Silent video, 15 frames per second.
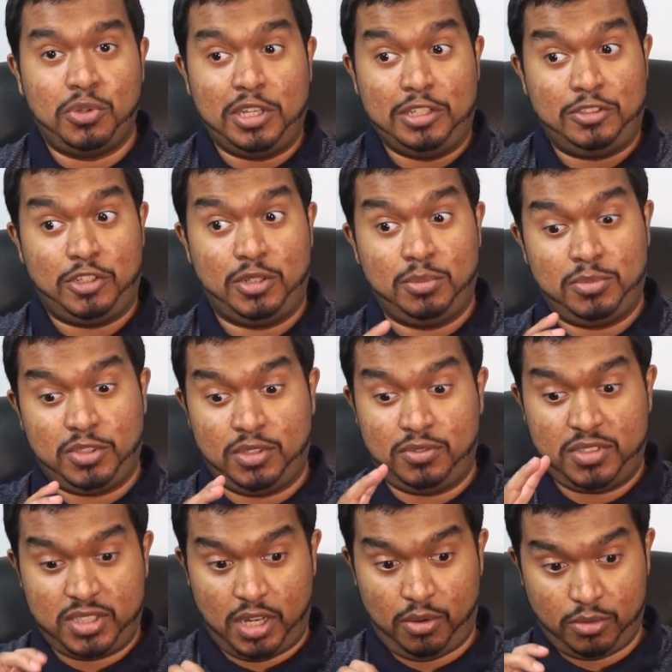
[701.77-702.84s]
in terms of
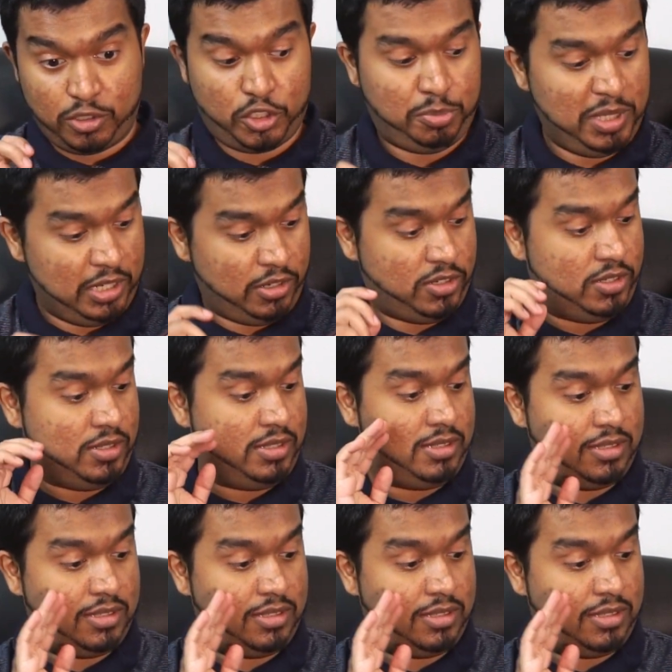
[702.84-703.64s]
stereo speakers,